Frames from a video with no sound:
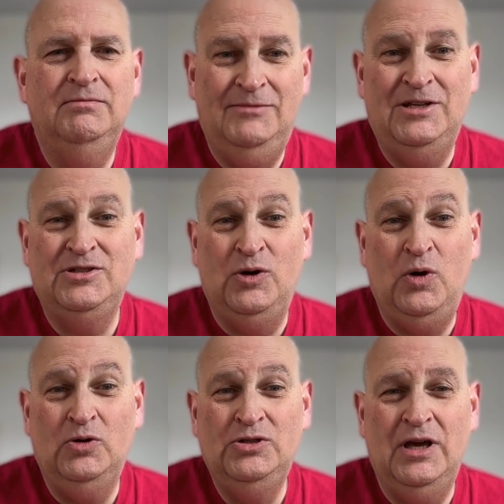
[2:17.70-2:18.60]
That's a
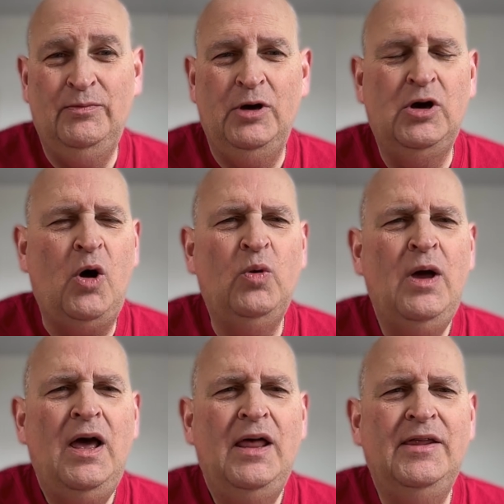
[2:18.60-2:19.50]
long time ago.
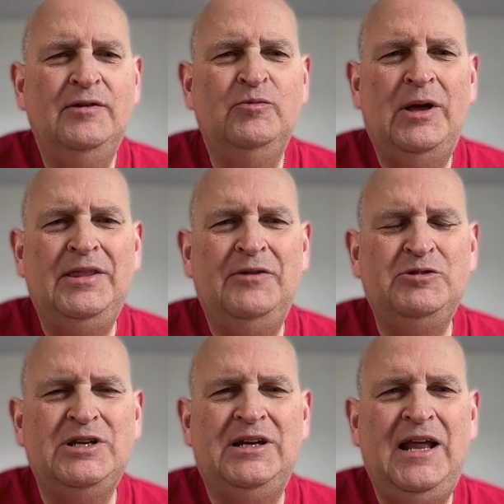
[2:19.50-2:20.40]
That when there
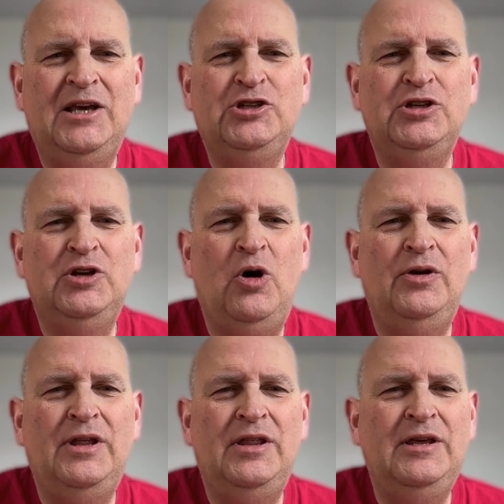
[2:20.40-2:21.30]
was an election on, uh,